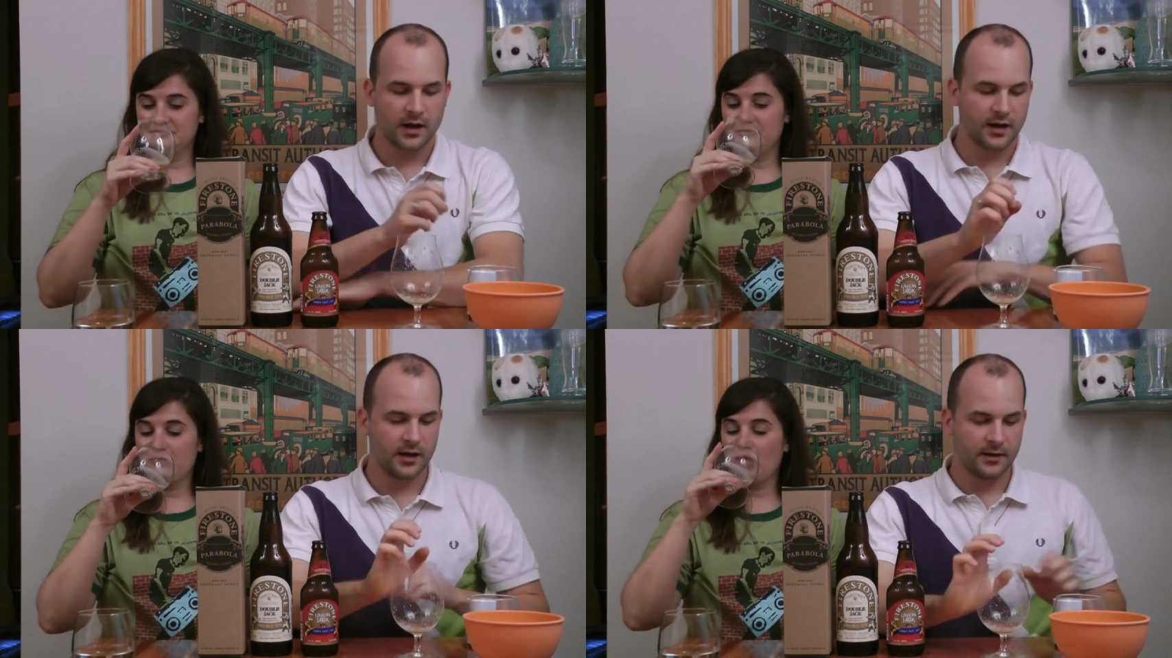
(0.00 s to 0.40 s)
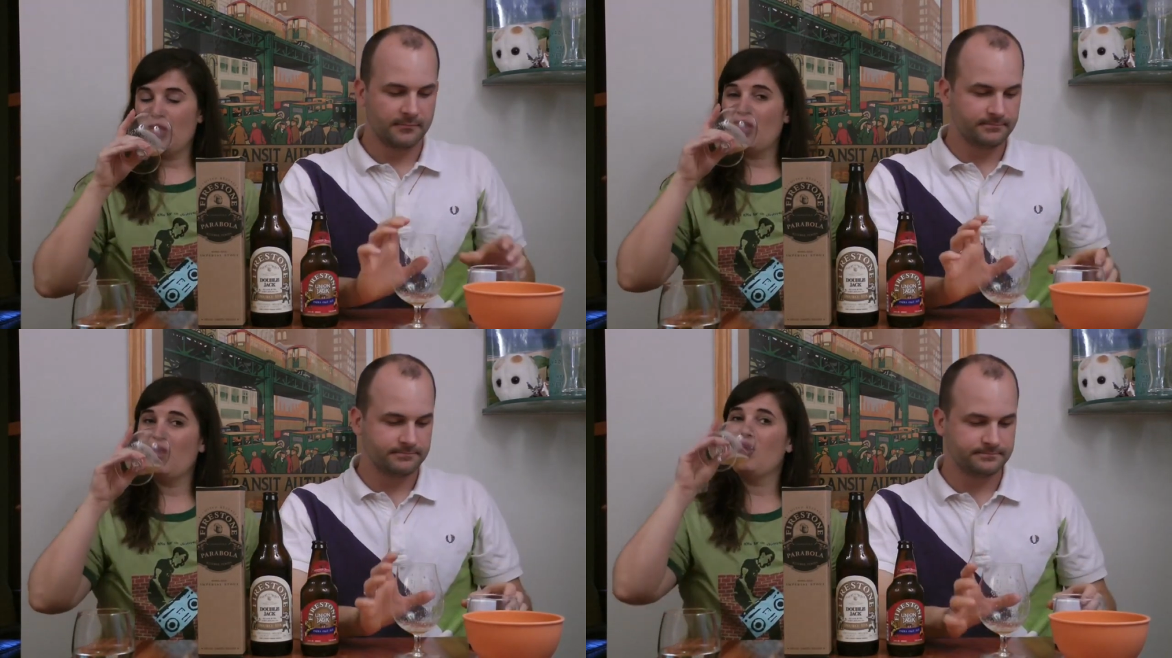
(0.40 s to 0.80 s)

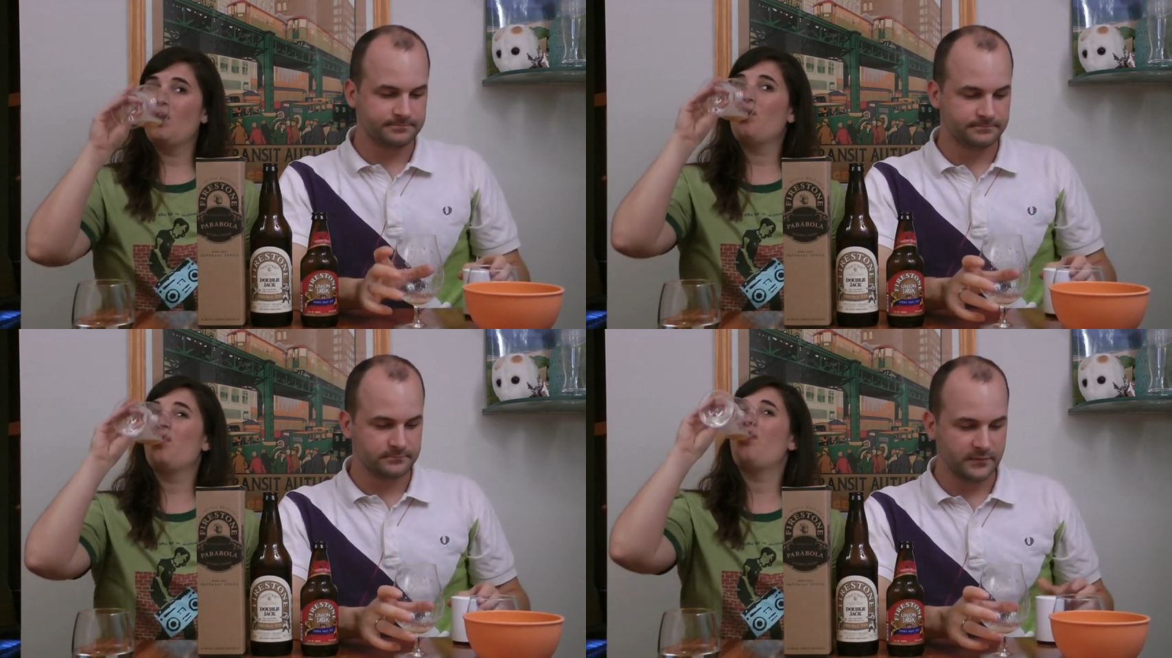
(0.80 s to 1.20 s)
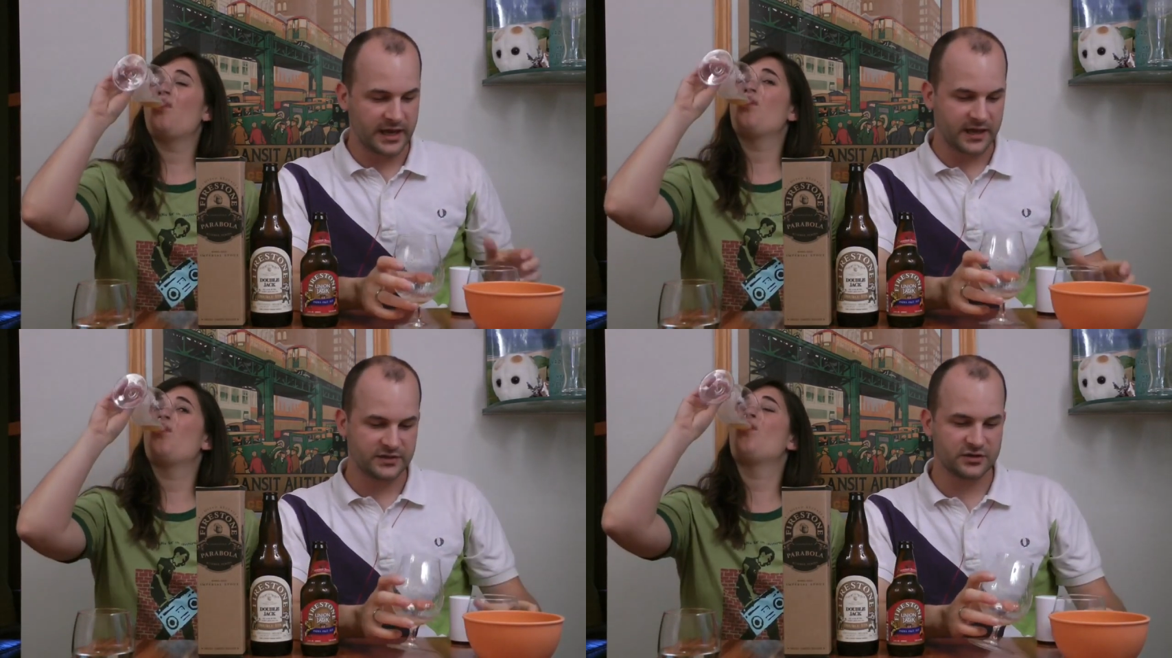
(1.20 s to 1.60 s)
Speaker 1: Um,
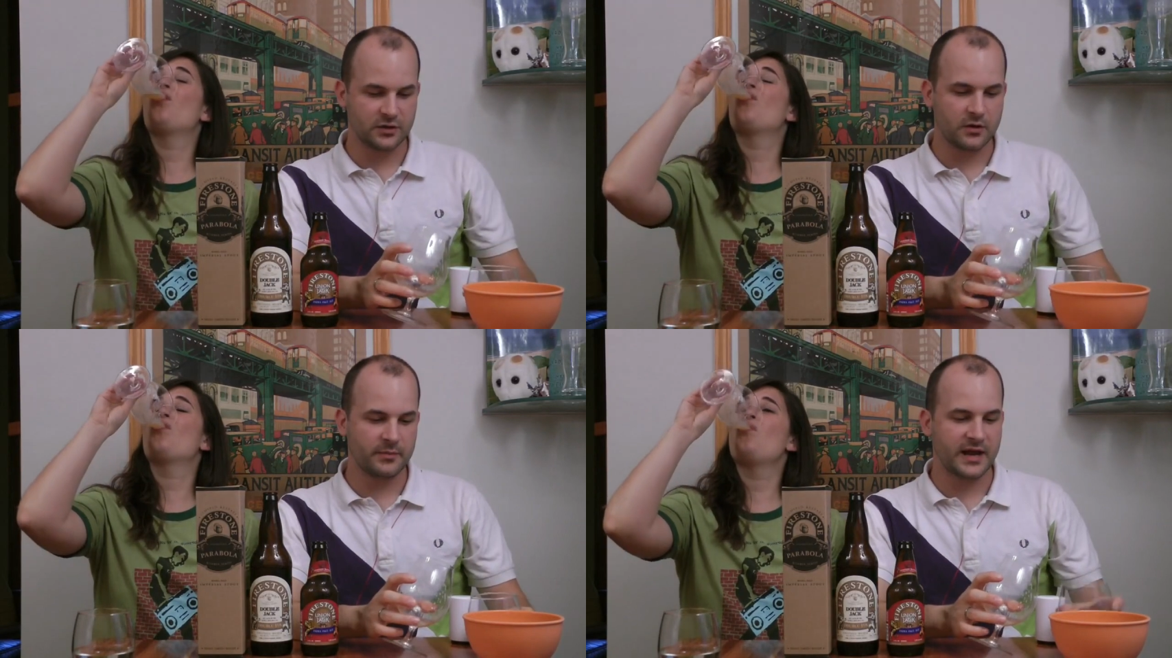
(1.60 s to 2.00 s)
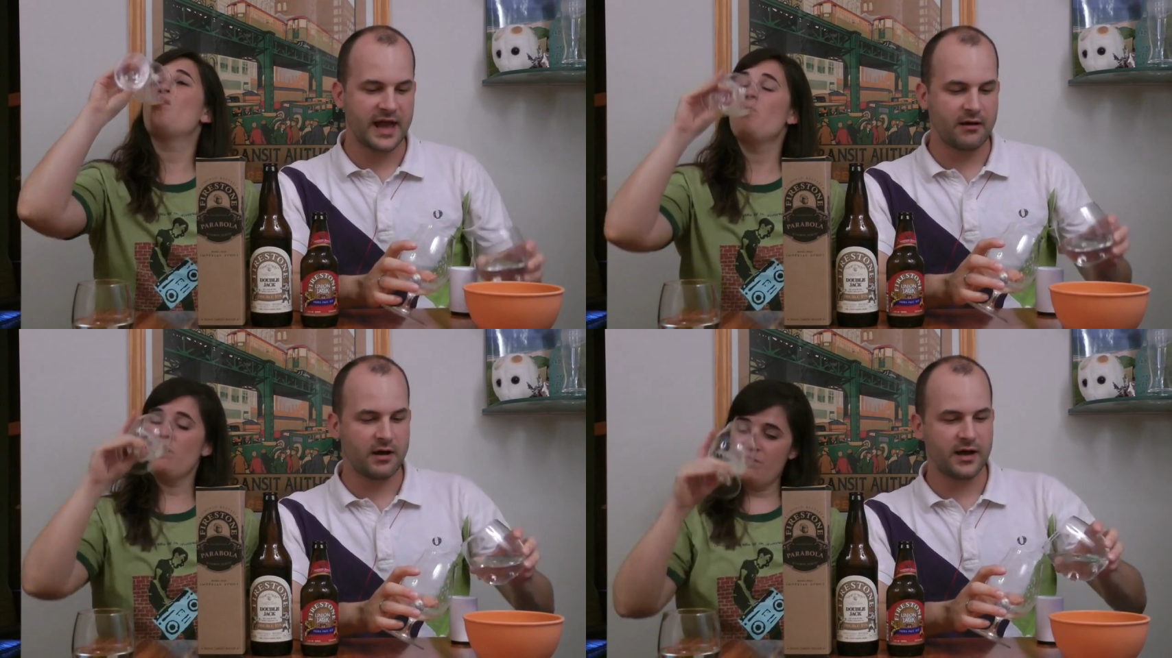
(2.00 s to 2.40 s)
yeah, so, I mean,
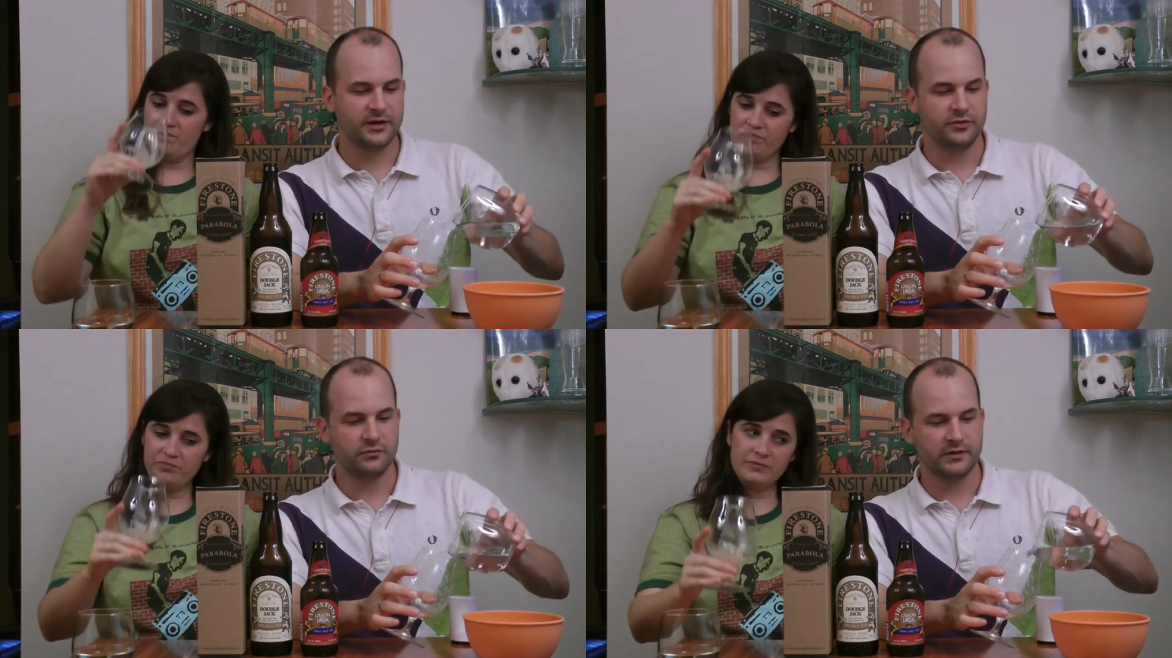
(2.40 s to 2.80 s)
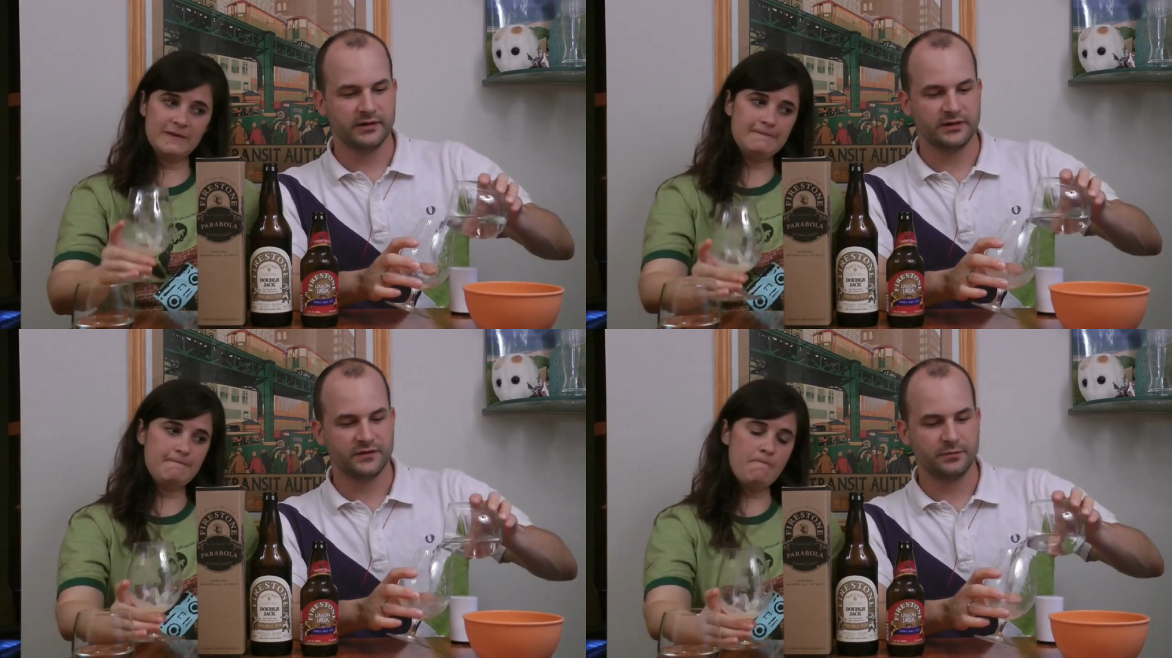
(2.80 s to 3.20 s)
how high do you
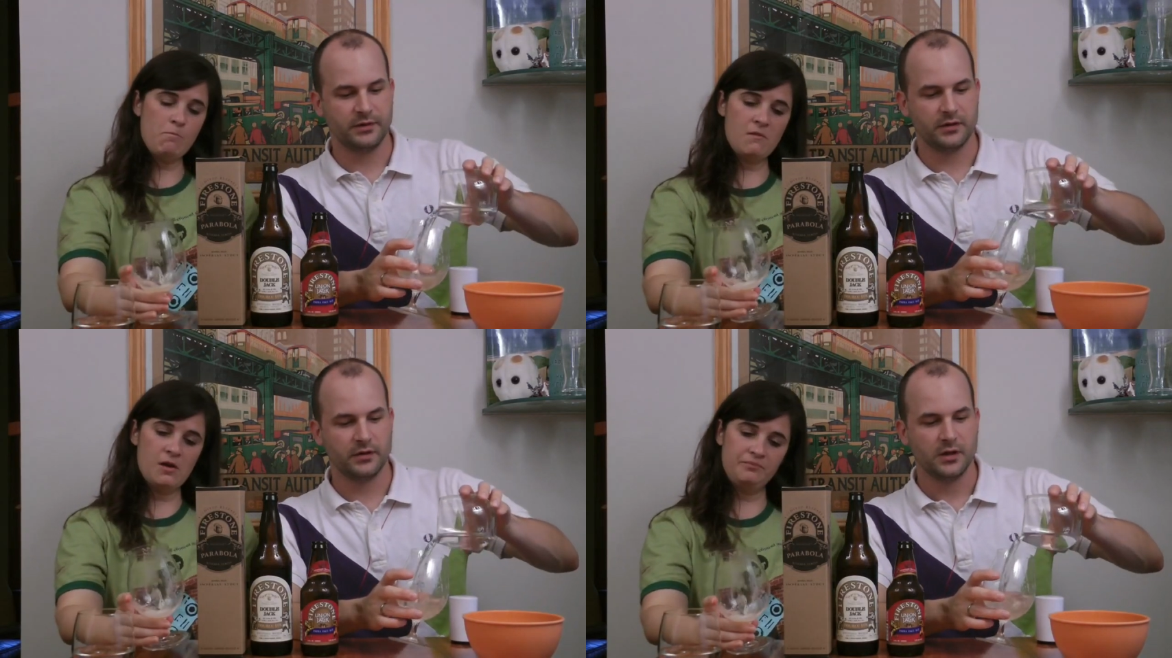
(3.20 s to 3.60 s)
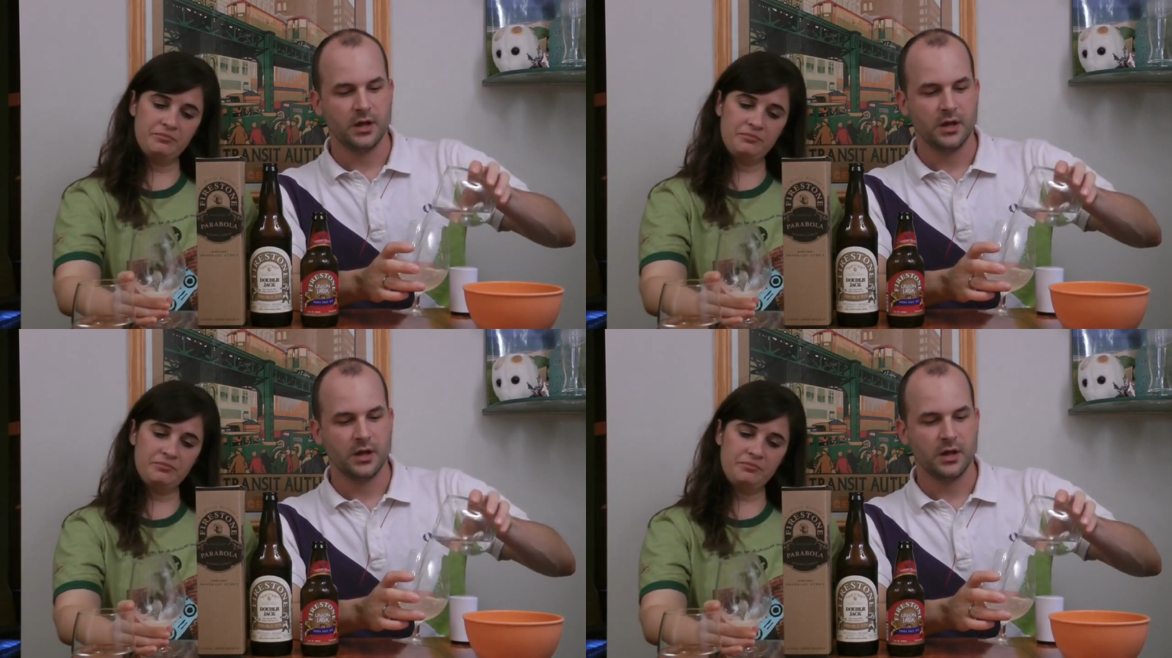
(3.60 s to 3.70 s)
rate this beer?